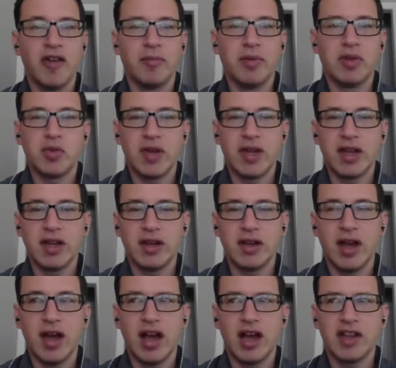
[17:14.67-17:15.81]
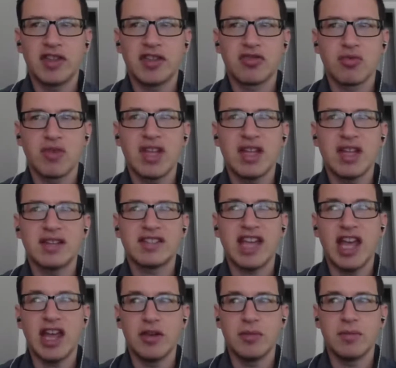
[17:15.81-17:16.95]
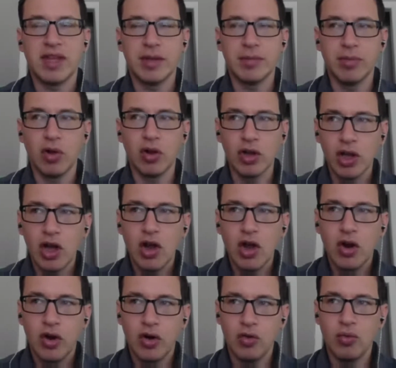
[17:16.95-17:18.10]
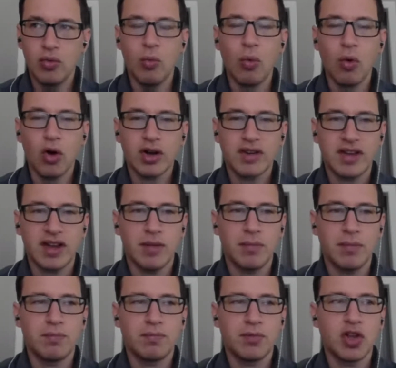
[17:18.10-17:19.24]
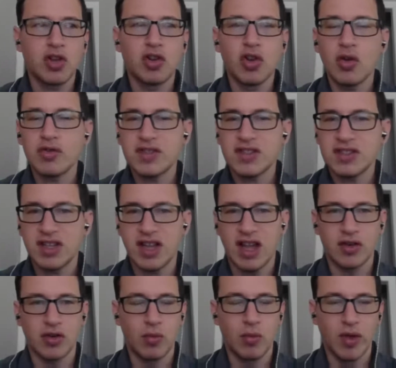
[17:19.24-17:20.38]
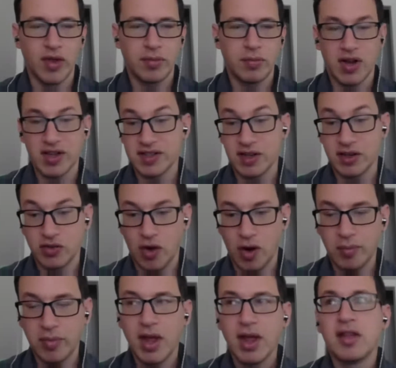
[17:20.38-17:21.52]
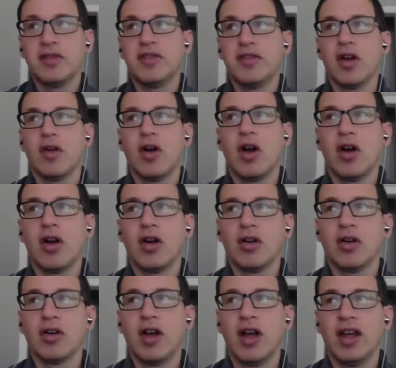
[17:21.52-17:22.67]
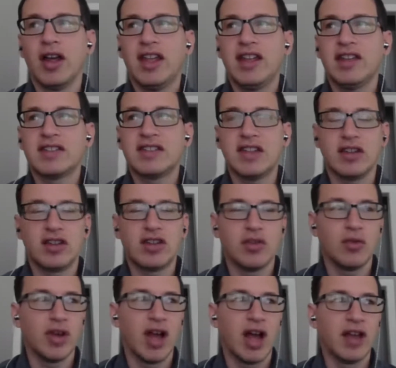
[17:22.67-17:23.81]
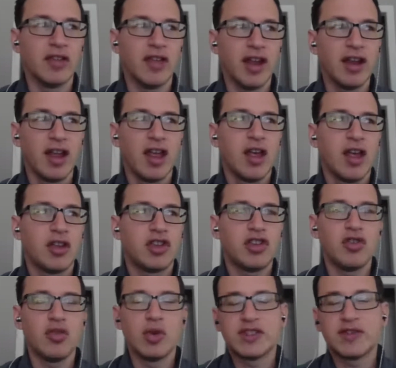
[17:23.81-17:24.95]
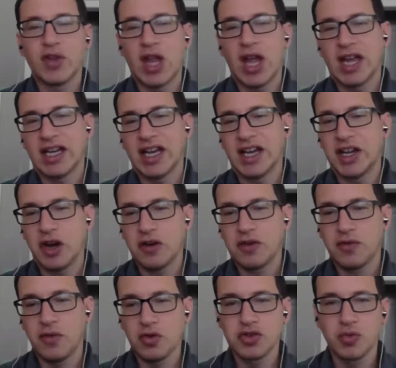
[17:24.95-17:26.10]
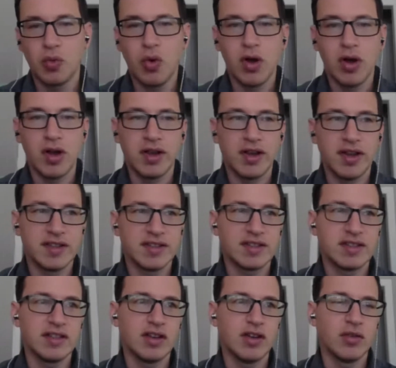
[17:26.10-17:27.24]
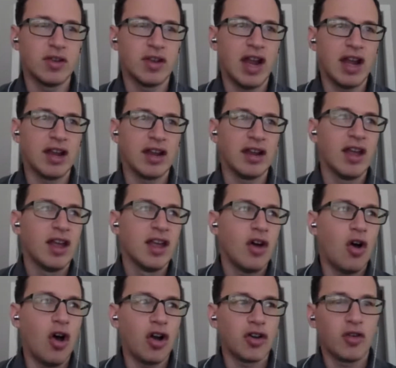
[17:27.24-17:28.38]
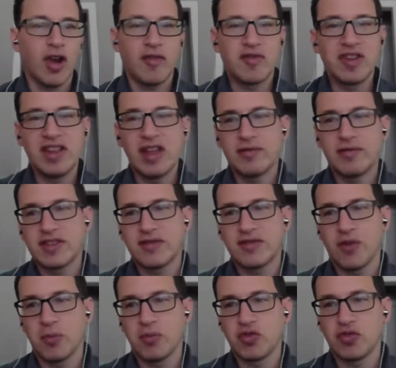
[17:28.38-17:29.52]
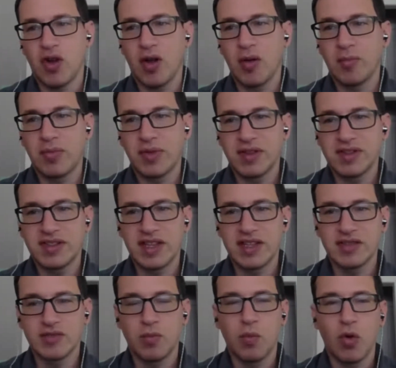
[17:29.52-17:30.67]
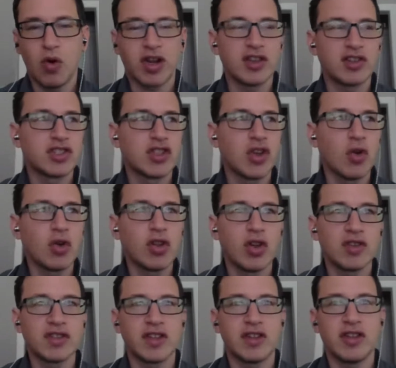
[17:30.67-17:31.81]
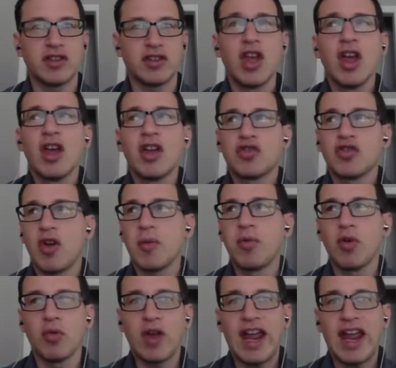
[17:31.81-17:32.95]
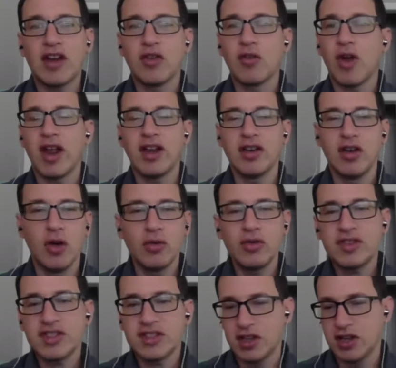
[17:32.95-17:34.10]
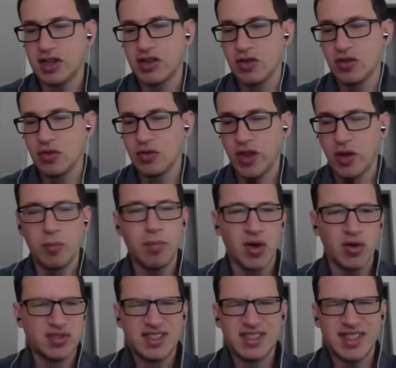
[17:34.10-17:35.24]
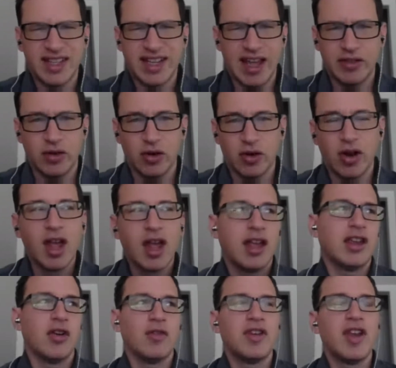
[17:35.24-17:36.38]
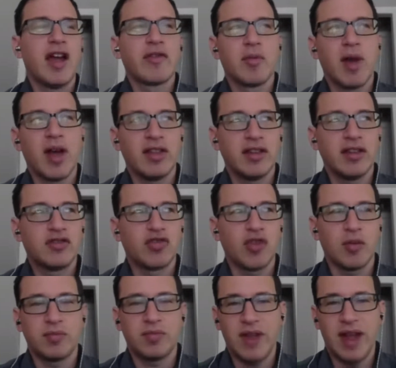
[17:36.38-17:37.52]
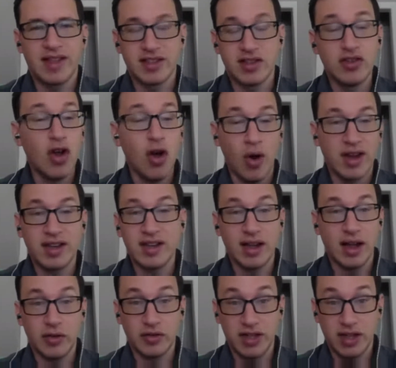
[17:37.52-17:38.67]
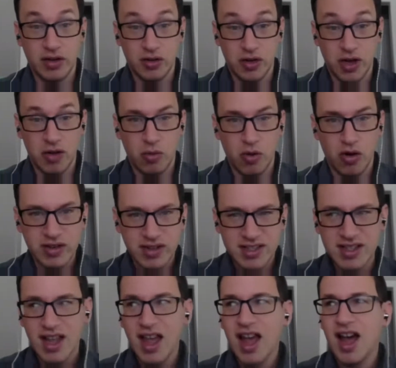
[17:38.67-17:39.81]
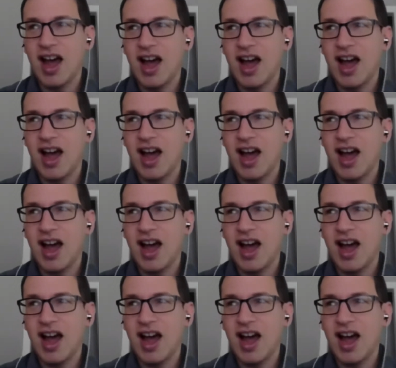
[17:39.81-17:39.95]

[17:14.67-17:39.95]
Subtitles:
of between 3 and 10 people who worked close together with President Trump. There are hints in QAnon that Q is flying on Air Force One, is getting autographed gifts from Trump, is working so closely that Trump will handwrite notes to Q. They'll post together. Never mind that Trump has no idea how the internet works.